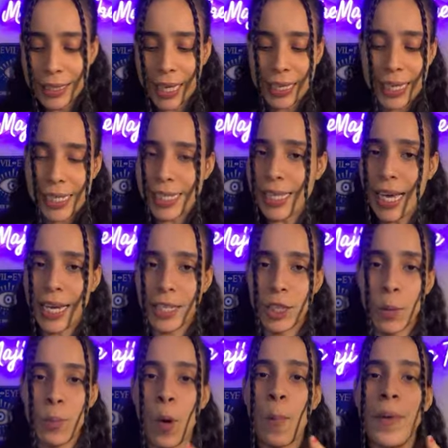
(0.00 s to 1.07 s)
Like I said,
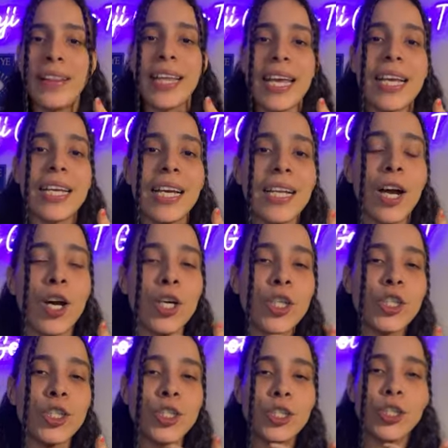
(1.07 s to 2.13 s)
the moment they
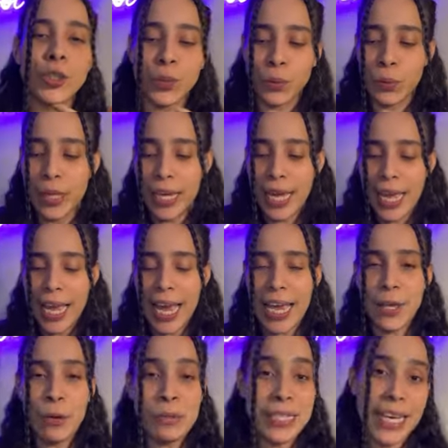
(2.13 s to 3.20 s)
heard you
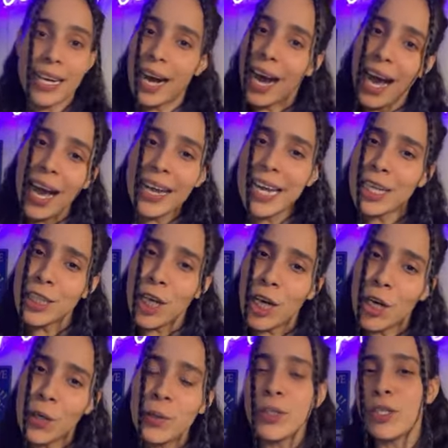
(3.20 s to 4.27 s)
and you said, hi,
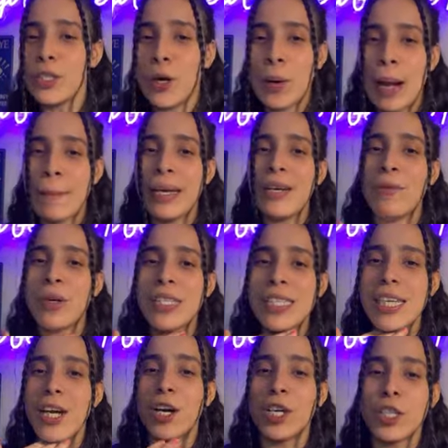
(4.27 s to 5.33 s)
hello. You know what I mean? Once
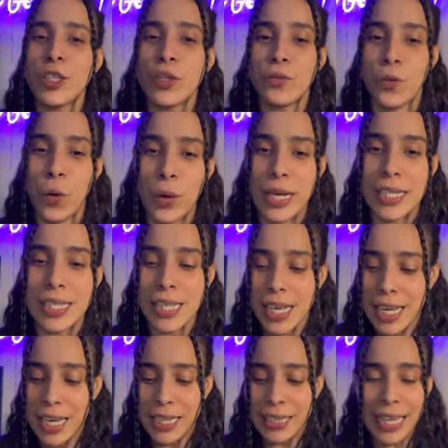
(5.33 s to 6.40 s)
they heard your voice,
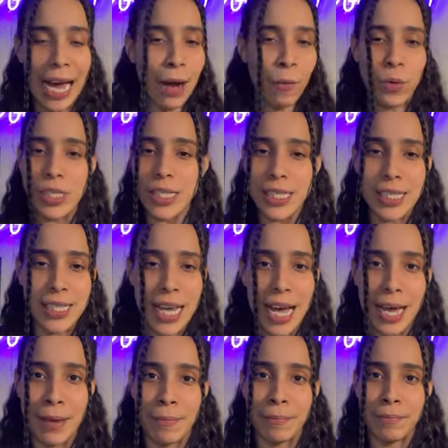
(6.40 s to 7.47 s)
that was the
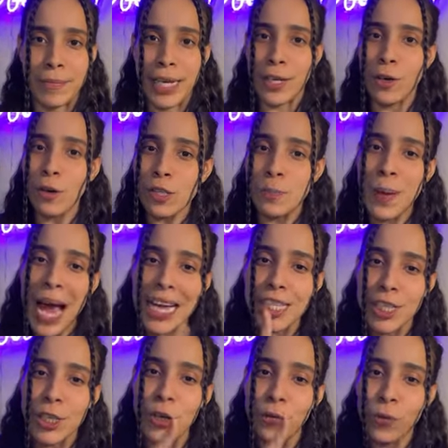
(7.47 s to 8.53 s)
time. It goes back
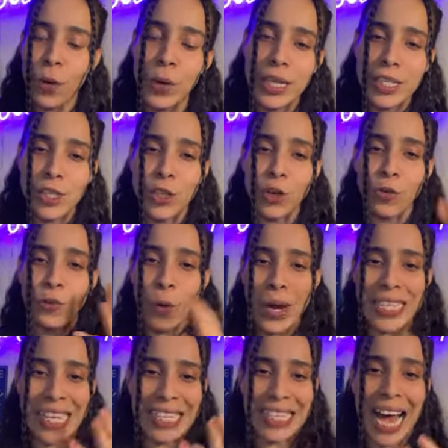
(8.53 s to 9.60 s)
to your voice. Your
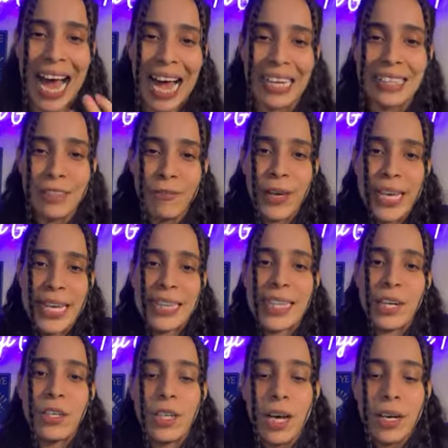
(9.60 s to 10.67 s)
voice has activated
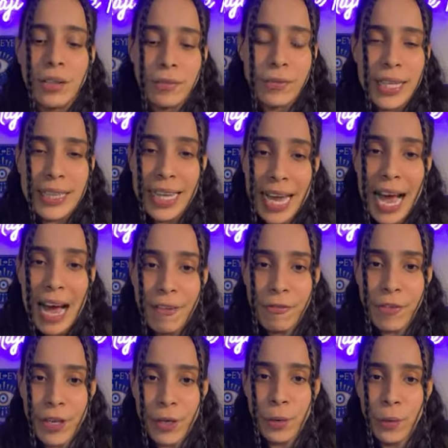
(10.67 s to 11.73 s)
their love that they have
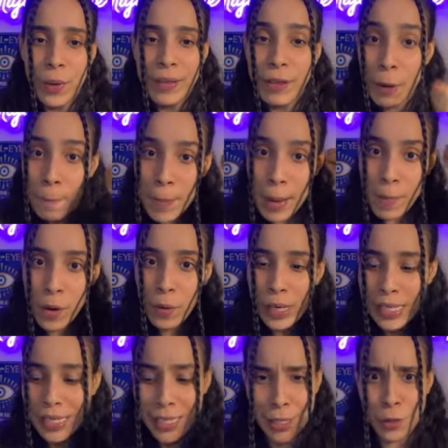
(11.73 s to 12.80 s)
for you, their
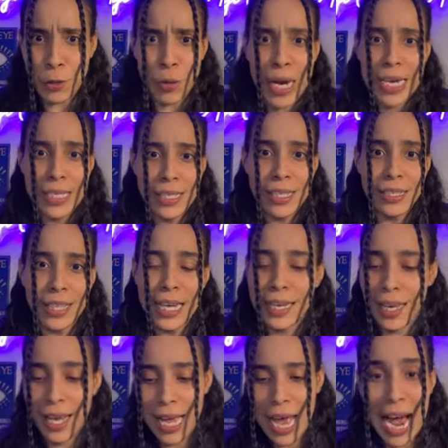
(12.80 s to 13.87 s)
memories. This is crazy. Like,
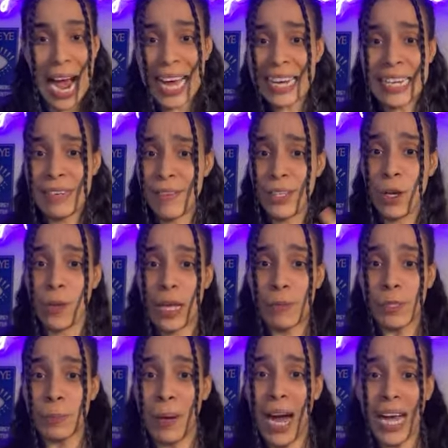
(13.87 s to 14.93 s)
I didn't even know that
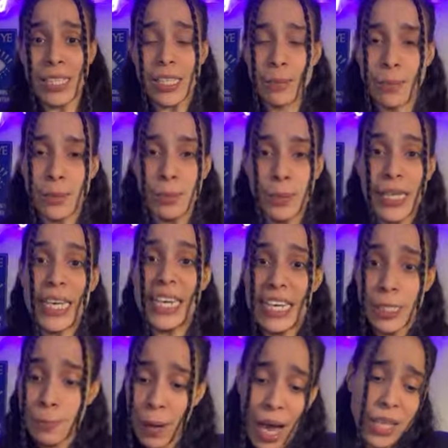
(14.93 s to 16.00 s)
was possible. But it
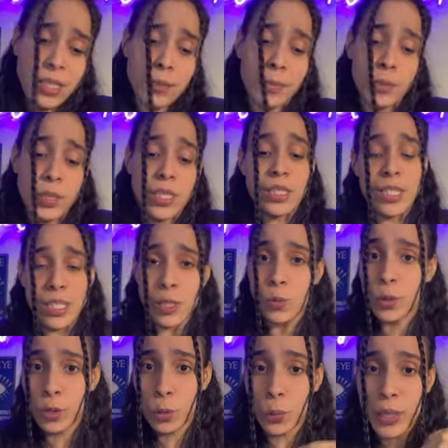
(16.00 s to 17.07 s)
is possible because this is
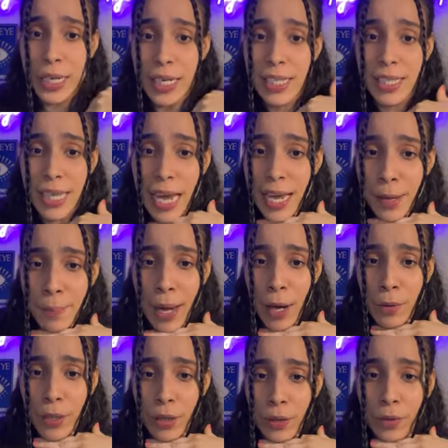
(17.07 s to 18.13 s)
what the reading is saying
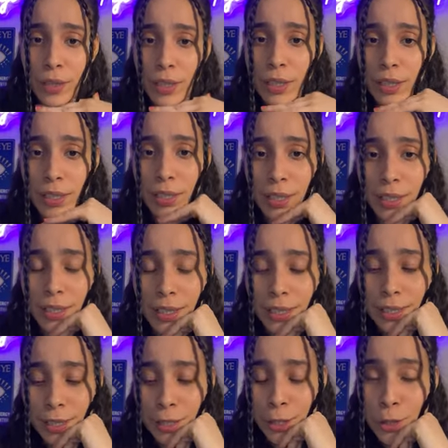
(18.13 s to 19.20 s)
about you.
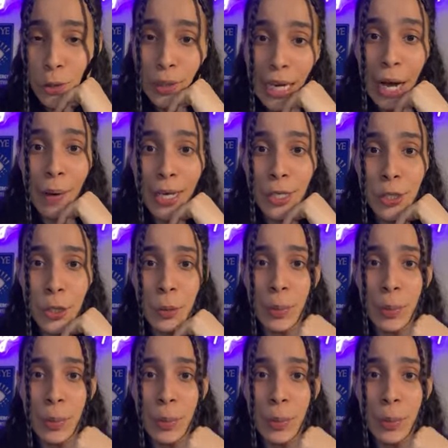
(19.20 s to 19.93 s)
So now I do